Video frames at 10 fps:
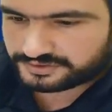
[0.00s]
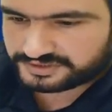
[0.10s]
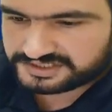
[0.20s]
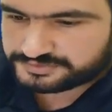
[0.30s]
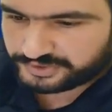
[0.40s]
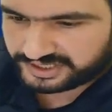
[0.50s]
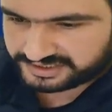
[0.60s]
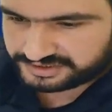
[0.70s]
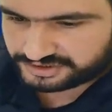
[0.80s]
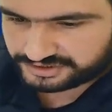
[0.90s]
On this
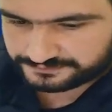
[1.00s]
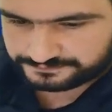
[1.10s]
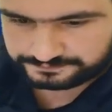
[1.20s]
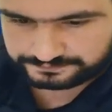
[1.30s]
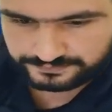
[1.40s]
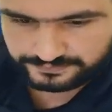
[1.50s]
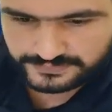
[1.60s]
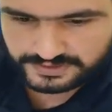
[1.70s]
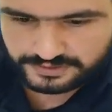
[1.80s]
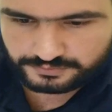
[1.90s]
page
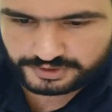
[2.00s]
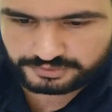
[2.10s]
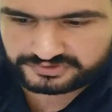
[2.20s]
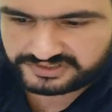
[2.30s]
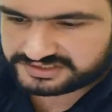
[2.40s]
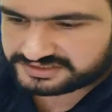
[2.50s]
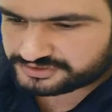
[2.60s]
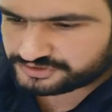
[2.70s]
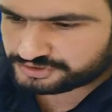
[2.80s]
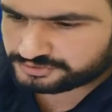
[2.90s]
we will read the
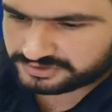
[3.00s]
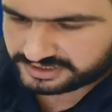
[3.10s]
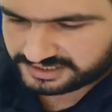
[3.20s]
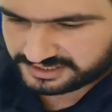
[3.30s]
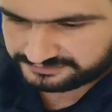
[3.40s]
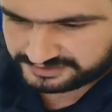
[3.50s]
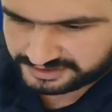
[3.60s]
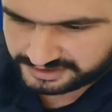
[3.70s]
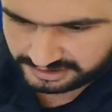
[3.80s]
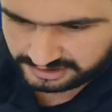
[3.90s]
story given
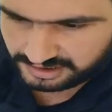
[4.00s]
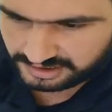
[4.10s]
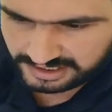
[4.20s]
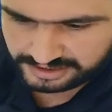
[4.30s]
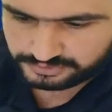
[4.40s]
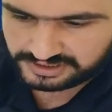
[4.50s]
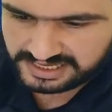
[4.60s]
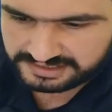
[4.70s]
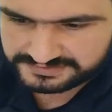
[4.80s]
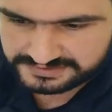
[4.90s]
here and we'll
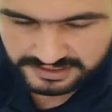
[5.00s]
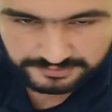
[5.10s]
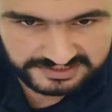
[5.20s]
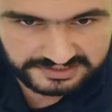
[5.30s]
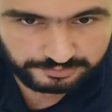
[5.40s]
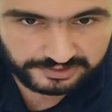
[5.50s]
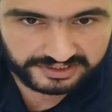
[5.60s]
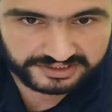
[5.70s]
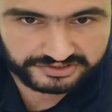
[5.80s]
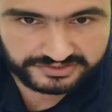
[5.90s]
have some
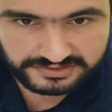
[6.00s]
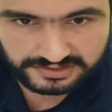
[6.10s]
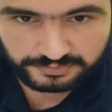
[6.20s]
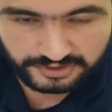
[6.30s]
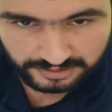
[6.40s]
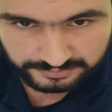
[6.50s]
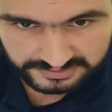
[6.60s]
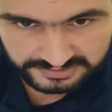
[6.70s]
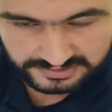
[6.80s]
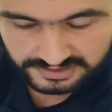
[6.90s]
explanation, some
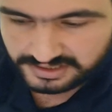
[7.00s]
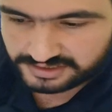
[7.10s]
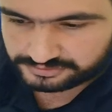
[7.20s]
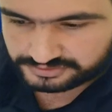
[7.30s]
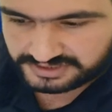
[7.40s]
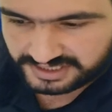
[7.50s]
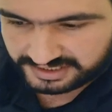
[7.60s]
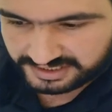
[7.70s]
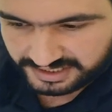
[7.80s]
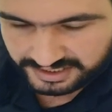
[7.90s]
comments to
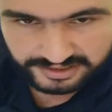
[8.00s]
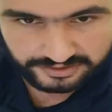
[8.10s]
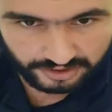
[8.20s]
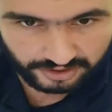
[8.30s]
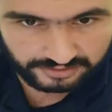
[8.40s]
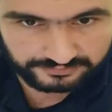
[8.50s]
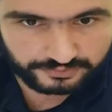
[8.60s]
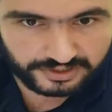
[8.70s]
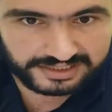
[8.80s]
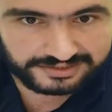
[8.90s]
take care of
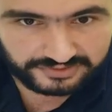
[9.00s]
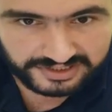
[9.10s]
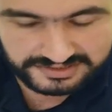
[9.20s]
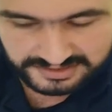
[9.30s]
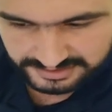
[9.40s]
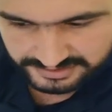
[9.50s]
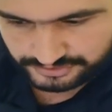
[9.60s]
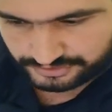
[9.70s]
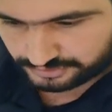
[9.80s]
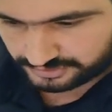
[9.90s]
while writing a
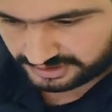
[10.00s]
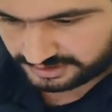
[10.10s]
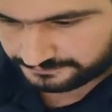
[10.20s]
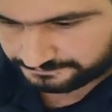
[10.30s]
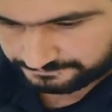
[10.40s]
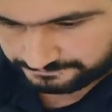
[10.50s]
story.